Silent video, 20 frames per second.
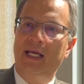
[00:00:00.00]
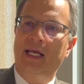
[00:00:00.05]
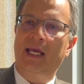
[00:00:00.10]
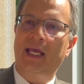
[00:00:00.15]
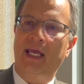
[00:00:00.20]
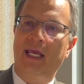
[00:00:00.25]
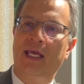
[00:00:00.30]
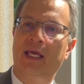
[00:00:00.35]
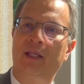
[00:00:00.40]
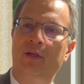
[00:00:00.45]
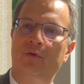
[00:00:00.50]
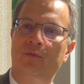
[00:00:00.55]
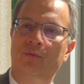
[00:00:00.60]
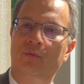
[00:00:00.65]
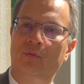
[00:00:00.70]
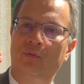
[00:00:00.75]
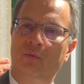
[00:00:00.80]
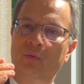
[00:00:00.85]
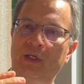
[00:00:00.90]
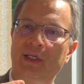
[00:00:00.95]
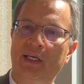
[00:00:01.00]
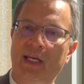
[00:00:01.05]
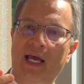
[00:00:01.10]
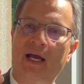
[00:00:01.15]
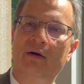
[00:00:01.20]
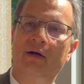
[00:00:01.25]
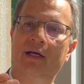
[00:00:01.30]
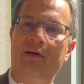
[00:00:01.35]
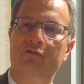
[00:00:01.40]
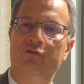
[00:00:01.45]
And we
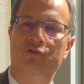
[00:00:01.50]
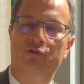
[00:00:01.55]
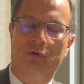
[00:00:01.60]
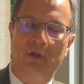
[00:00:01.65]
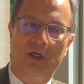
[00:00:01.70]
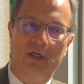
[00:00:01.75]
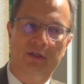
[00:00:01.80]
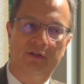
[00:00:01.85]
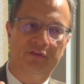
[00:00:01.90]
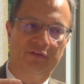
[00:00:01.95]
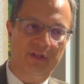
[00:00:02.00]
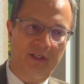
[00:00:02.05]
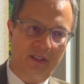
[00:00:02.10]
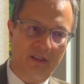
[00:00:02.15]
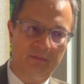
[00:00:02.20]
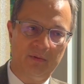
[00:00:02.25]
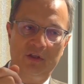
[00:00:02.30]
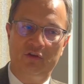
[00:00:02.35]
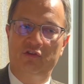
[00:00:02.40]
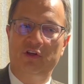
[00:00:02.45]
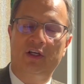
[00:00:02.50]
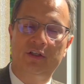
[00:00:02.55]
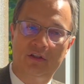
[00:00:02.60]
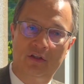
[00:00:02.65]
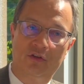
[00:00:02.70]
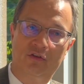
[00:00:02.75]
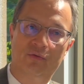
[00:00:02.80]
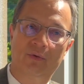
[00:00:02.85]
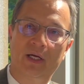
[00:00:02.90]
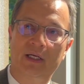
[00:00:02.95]
now have drugs that can be
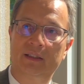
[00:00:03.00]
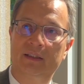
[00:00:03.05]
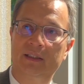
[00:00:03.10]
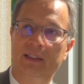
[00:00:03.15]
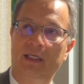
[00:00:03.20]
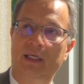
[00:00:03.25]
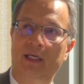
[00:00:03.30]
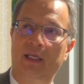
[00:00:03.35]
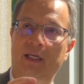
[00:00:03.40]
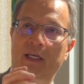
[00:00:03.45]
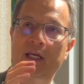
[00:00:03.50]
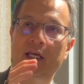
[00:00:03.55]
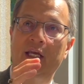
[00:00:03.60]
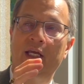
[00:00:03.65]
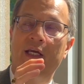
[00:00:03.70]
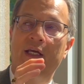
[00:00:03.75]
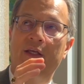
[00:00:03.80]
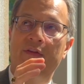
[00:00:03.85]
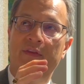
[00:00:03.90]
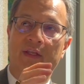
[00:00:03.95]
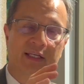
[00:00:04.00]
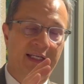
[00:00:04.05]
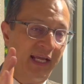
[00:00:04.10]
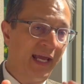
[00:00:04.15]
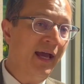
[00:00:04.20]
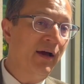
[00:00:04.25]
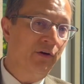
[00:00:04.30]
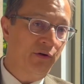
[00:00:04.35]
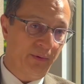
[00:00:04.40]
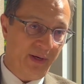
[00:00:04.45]
injected directly in that
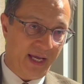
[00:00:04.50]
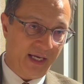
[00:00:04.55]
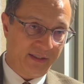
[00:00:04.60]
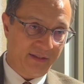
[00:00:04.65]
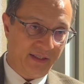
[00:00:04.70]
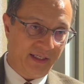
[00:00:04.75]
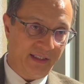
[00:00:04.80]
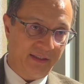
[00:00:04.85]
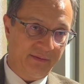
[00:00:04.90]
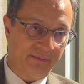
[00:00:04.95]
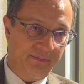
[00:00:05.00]
counteract that